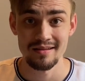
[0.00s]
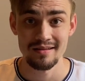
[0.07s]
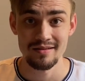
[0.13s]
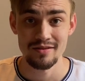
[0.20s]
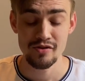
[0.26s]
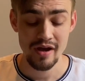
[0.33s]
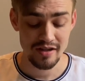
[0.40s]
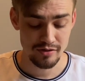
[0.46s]

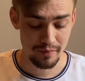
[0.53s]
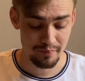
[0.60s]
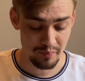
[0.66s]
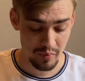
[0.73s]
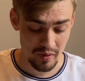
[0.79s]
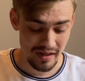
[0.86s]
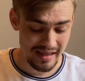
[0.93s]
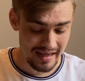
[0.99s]
You guys are
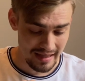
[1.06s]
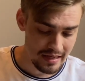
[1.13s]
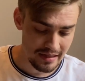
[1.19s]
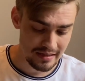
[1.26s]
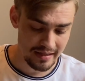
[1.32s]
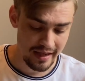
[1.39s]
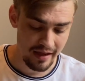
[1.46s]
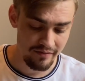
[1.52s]
brilliant.
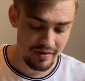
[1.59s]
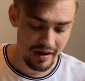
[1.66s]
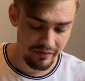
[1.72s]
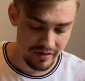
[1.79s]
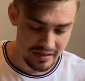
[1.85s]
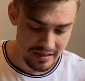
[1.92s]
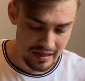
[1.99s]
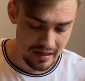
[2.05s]
It's like I've never
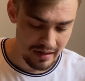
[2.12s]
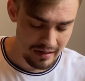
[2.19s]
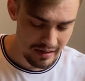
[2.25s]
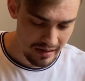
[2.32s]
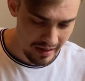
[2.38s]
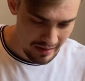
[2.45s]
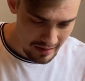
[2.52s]
seen anything like